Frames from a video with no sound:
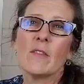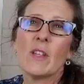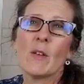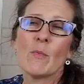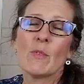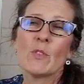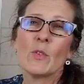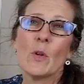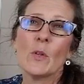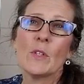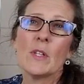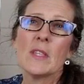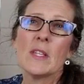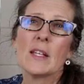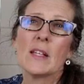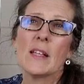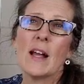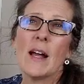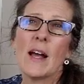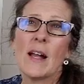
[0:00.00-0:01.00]
that was holding the
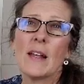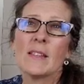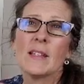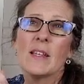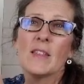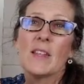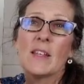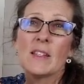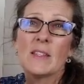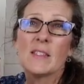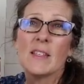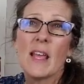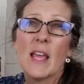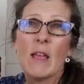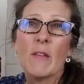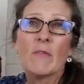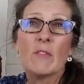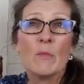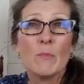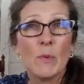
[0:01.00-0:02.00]
glass and then
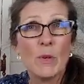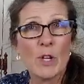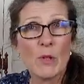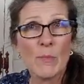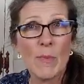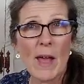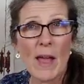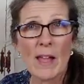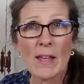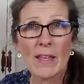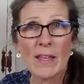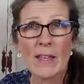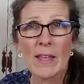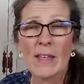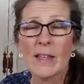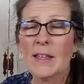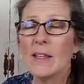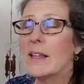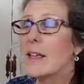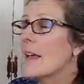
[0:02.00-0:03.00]
saved and put it back
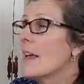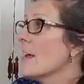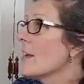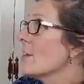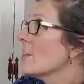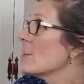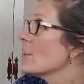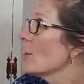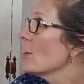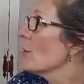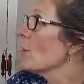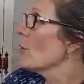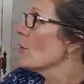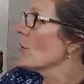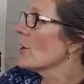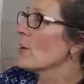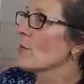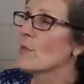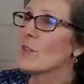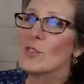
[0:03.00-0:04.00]
in. So
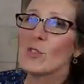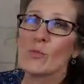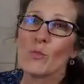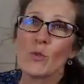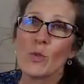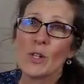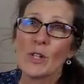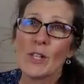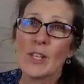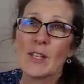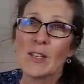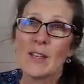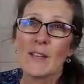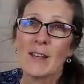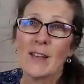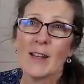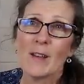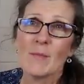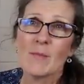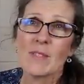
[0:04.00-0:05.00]
it was really
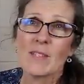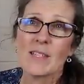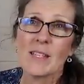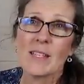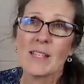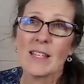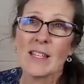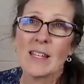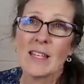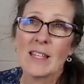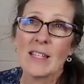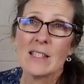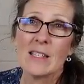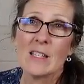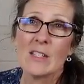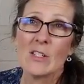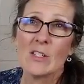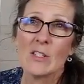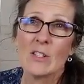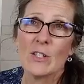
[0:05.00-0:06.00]
slick and
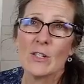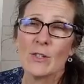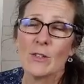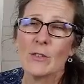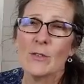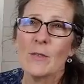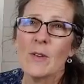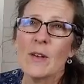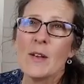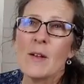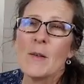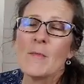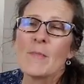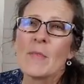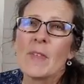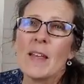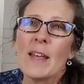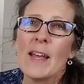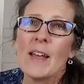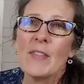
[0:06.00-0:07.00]
easy to do.
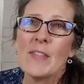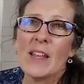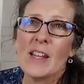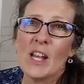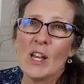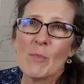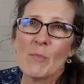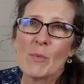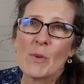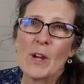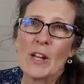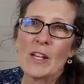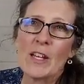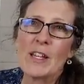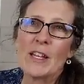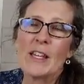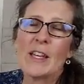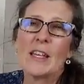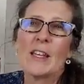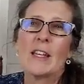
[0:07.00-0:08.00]
And then I brought
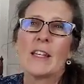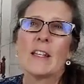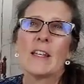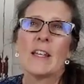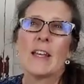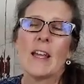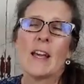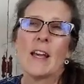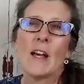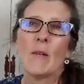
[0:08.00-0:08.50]
it in,